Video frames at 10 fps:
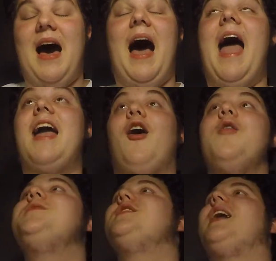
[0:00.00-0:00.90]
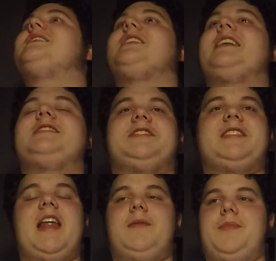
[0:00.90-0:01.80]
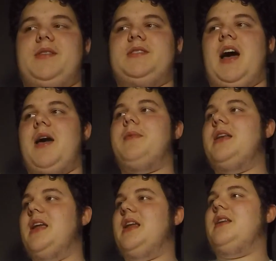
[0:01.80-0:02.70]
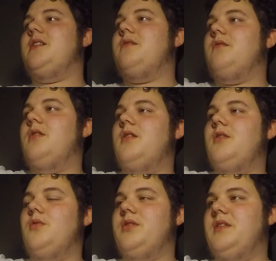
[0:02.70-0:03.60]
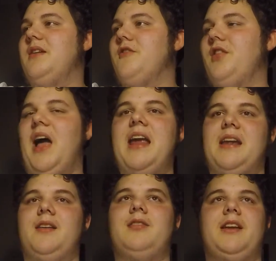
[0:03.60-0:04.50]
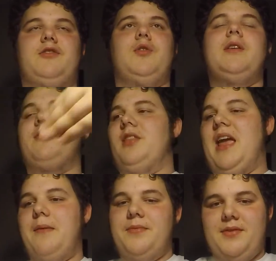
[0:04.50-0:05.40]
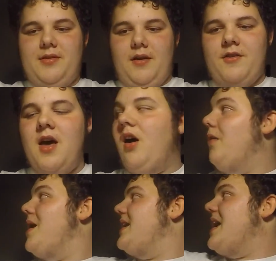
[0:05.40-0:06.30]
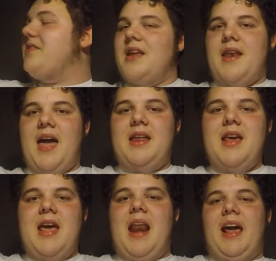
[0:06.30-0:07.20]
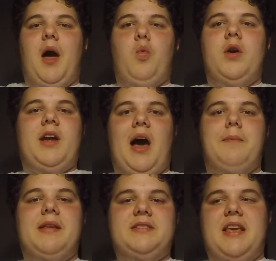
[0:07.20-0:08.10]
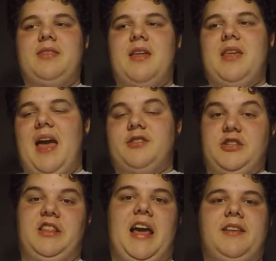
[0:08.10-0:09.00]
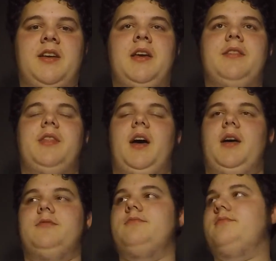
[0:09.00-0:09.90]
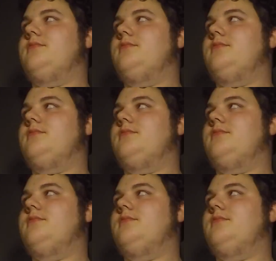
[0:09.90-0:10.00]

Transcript: I hope you guys like the setup this time. I did it with different lighting, like 2 different lamps and stuff on my desk at night, and I got one comment saying that they actually liked the